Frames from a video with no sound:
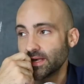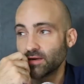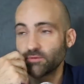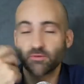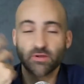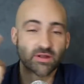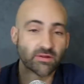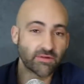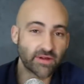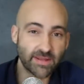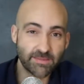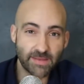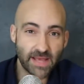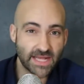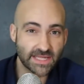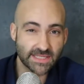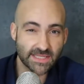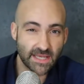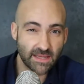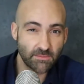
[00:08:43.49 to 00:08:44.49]
Are we already
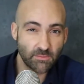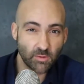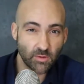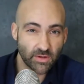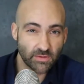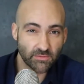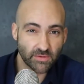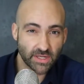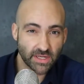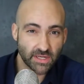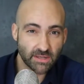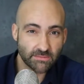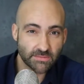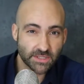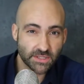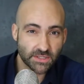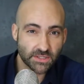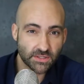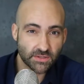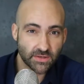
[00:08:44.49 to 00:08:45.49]
past that point when it
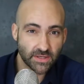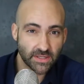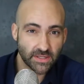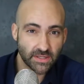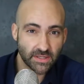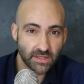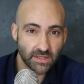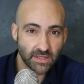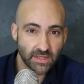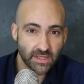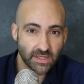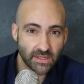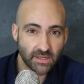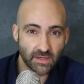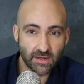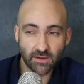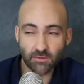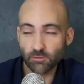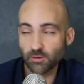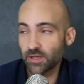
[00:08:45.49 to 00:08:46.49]
comes to string theory?
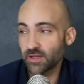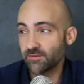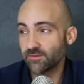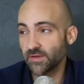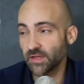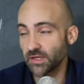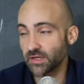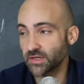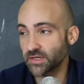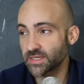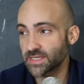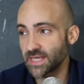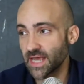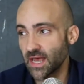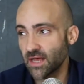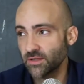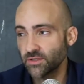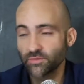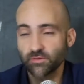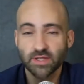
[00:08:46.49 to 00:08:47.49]
Are we a few years
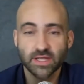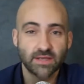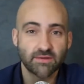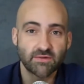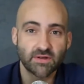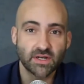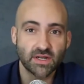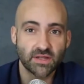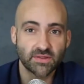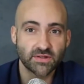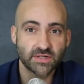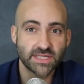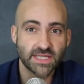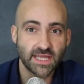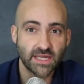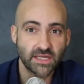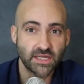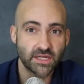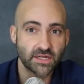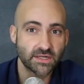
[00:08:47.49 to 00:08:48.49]
out? Do we give it another
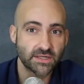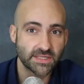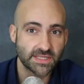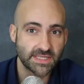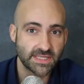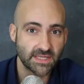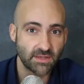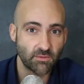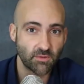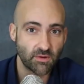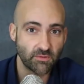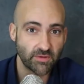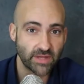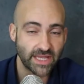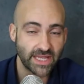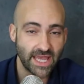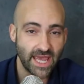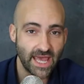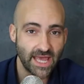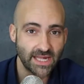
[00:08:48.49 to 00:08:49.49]
10 years, see what we
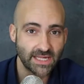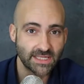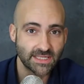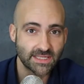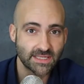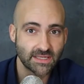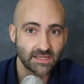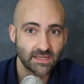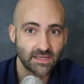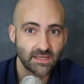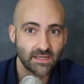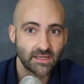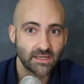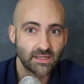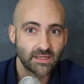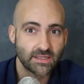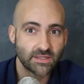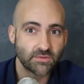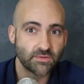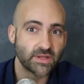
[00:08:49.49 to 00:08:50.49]
get?
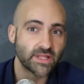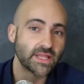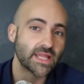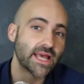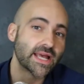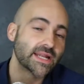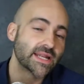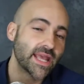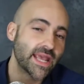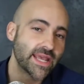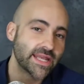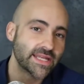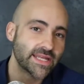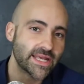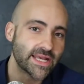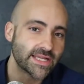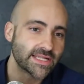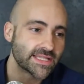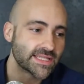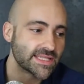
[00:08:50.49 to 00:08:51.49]
Do we let
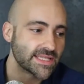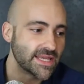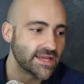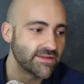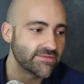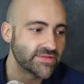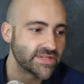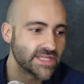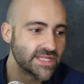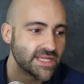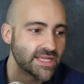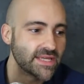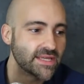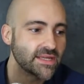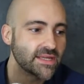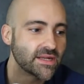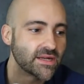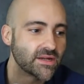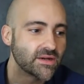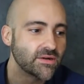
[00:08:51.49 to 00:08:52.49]

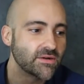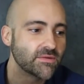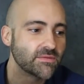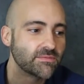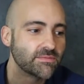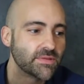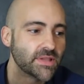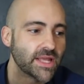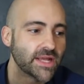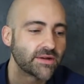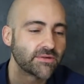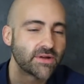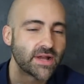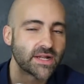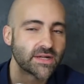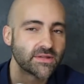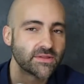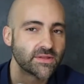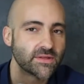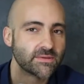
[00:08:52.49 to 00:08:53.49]
AdS/CFT, you know, play
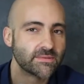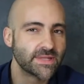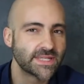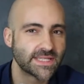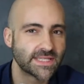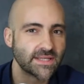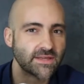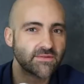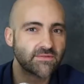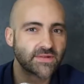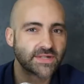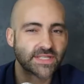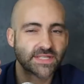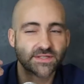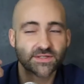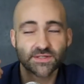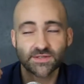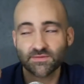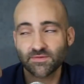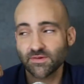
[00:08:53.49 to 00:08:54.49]
around a little bit, see if it's
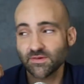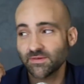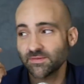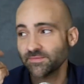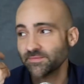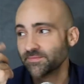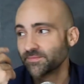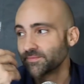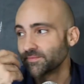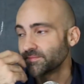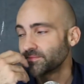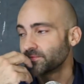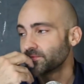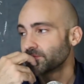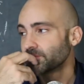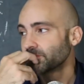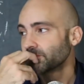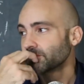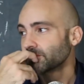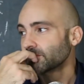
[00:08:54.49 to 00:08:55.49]
useful?
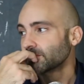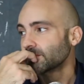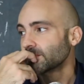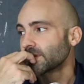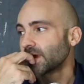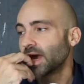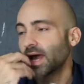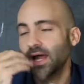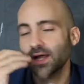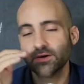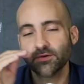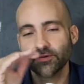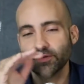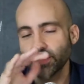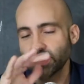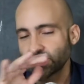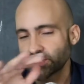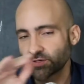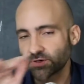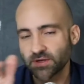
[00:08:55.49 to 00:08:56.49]
I don't
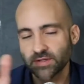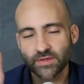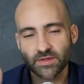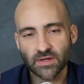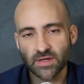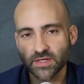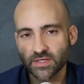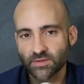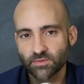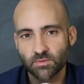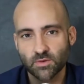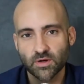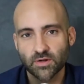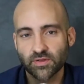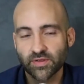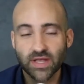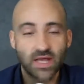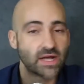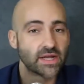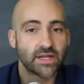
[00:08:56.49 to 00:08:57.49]
think string theory is
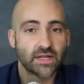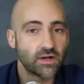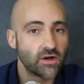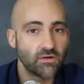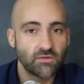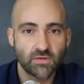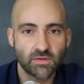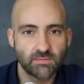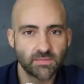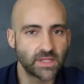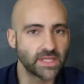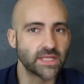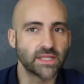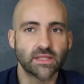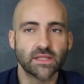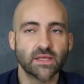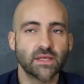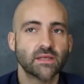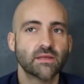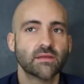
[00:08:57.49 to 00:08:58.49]
worth cutting off
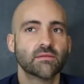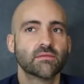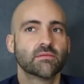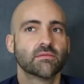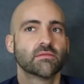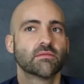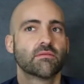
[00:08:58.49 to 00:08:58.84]
completely.